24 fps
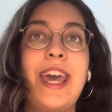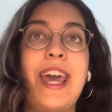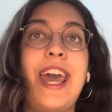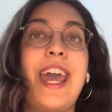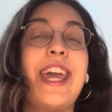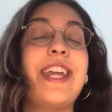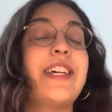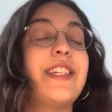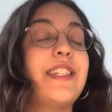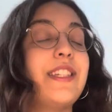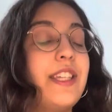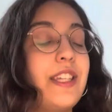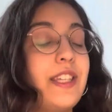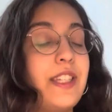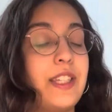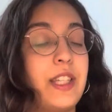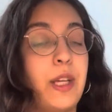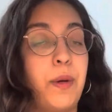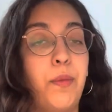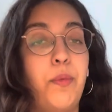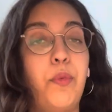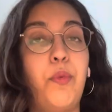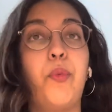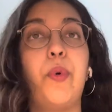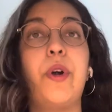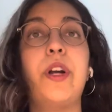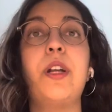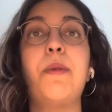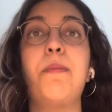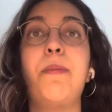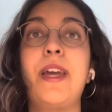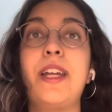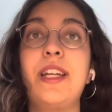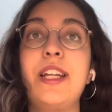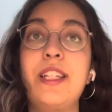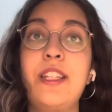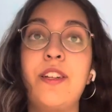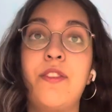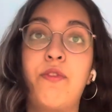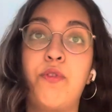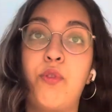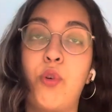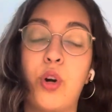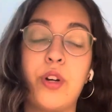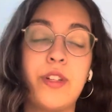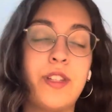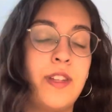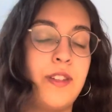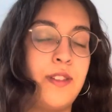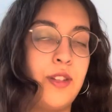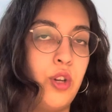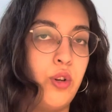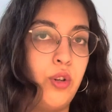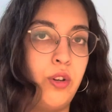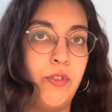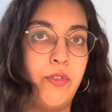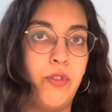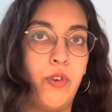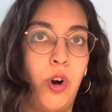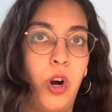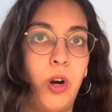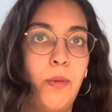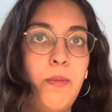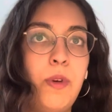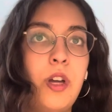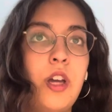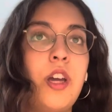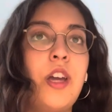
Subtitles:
In a system where the magnetic force is uniform,